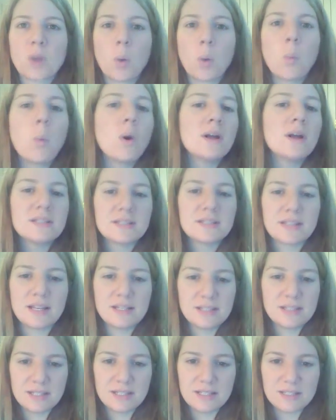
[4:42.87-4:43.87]
1
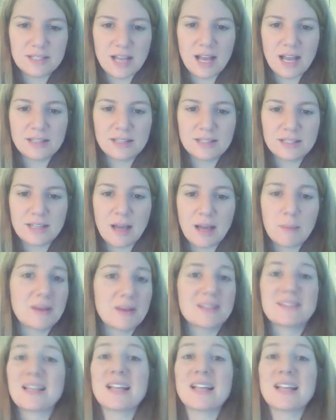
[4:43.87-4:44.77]
sentence on the topic.